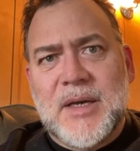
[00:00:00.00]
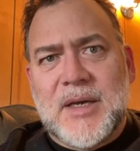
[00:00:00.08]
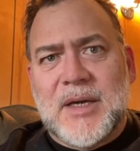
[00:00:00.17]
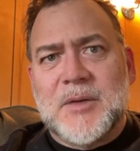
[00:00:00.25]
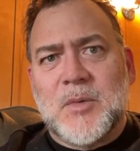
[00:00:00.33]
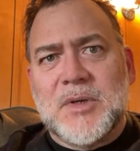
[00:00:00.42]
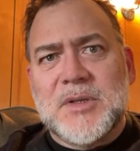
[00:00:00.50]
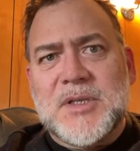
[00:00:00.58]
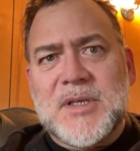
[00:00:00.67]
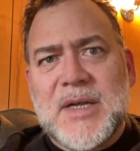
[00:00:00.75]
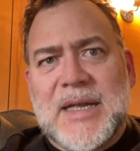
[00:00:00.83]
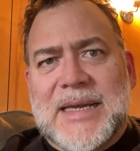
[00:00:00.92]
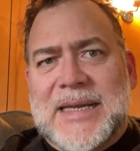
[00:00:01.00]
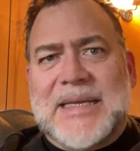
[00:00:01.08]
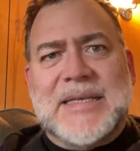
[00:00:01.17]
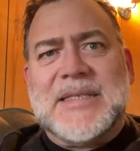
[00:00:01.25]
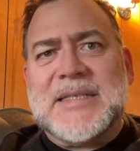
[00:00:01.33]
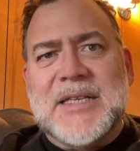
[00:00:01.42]
In other words,
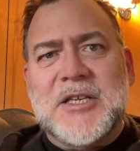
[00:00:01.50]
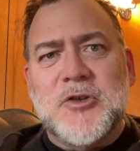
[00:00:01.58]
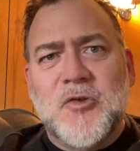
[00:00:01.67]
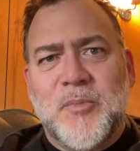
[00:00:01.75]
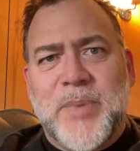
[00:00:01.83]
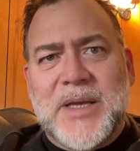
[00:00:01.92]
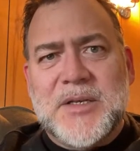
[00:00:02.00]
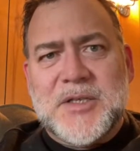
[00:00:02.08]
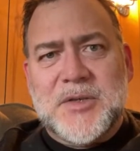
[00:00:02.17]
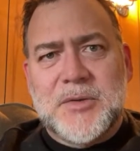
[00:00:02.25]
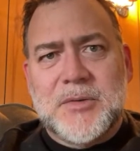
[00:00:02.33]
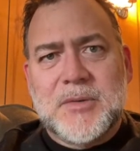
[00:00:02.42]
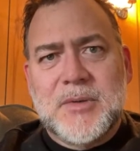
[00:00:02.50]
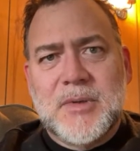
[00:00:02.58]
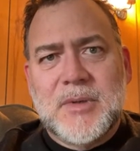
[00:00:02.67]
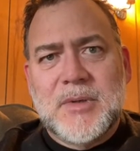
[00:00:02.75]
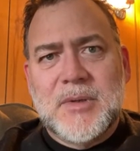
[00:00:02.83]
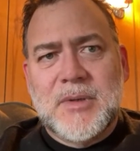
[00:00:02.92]
any city you've been to,
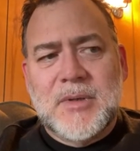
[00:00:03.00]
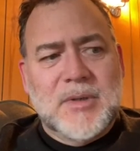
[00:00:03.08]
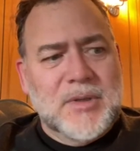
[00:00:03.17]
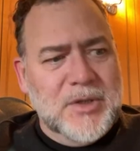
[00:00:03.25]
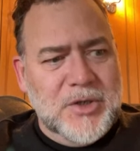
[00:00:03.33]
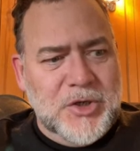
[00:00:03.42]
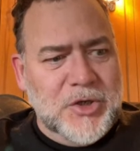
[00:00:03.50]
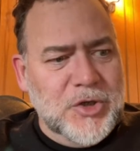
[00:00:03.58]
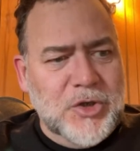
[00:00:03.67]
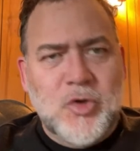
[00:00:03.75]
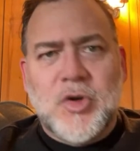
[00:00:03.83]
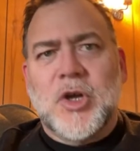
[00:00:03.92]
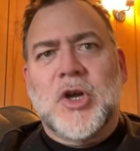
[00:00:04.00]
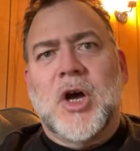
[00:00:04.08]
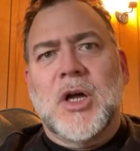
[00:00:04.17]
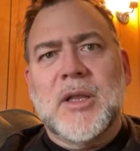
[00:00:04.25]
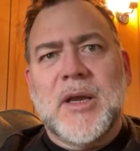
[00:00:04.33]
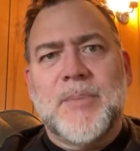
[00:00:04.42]
you can
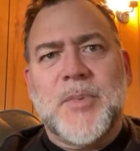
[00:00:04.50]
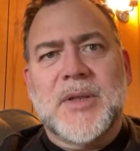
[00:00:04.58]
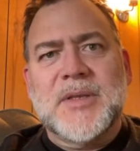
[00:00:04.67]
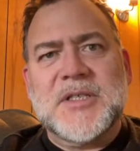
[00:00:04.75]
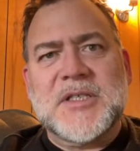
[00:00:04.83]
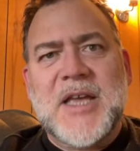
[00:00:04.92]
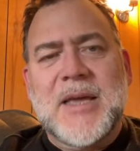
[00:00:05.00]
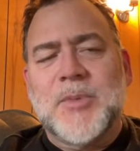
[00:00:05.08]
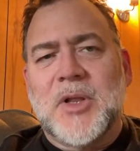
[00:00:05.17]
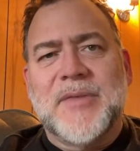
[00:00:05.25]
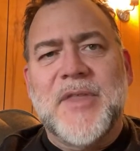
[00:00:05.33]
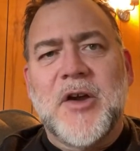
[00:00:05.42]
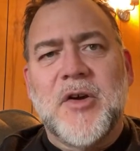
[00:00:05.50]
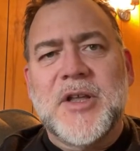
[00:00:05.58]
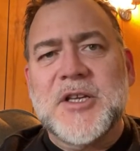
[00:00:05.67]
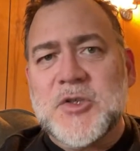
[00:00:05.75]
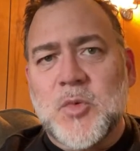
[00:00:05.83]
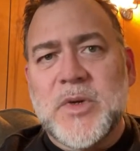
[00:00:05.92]
call it up on this table, and there it
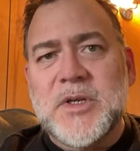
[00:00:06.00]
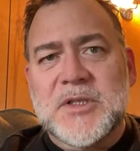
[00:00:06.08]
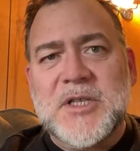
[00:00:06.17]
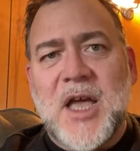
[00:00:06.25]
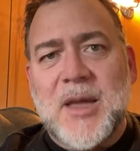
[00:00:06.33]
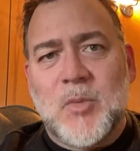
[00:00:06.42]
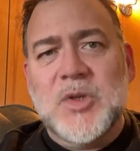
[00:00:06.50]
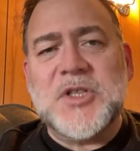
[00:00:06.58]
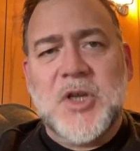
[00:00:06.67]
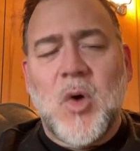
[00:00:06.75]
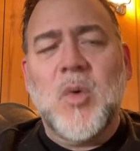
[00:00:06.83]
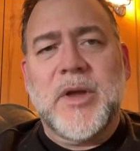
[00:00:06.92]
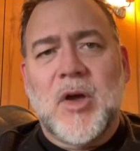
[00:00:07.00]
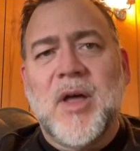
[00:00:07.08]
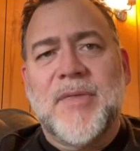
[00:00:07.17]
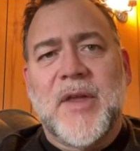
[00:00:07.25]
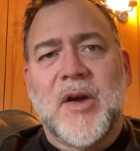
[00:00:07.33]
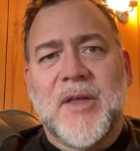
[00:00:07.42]
is, real time, what's going
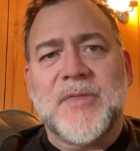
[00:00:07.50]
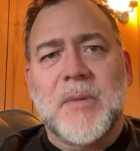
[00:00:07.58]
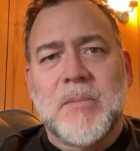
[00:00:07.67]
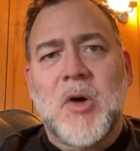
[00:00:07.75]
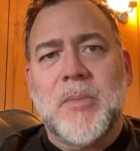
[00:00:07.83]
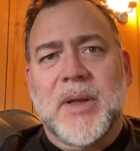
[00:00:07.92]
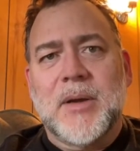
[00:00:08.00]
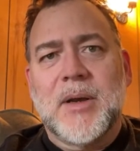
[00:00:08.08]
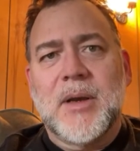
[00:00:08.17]
on there at the moment.